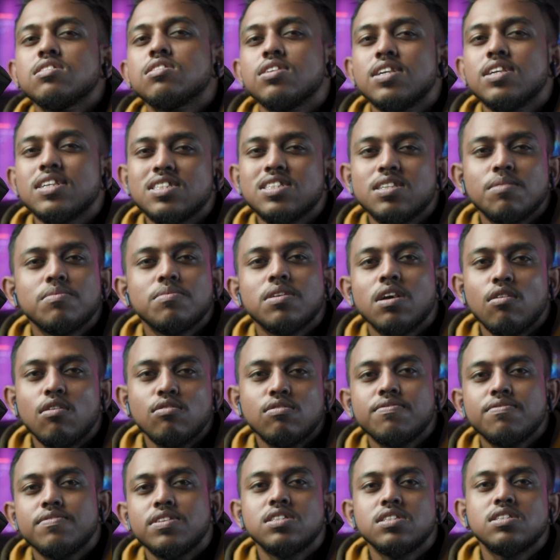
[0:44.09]
create something
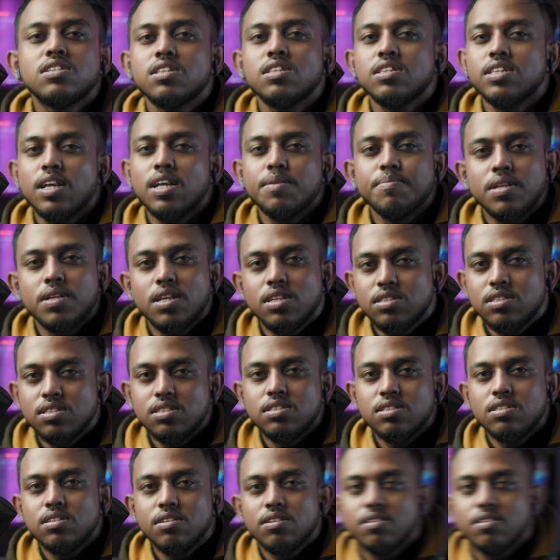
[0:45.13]
out of this in 10 minutes.